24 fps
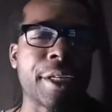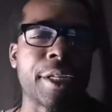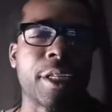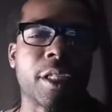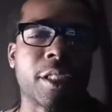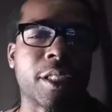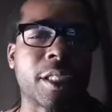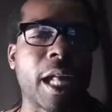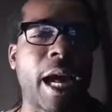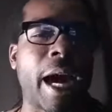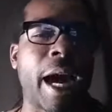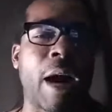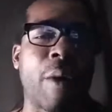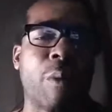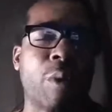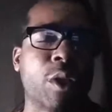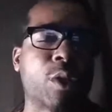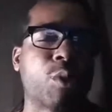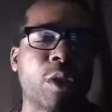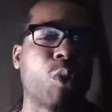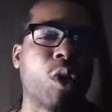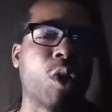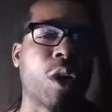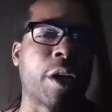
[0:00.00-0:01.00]
decide
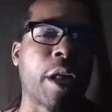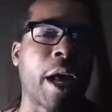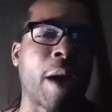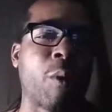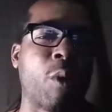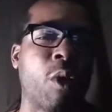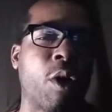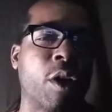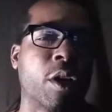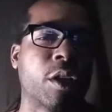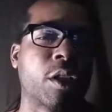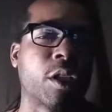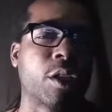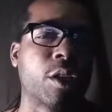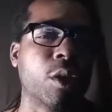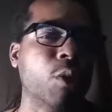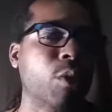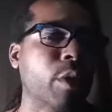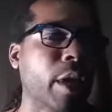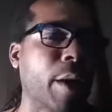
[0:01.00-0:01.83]
which one I wanted to do.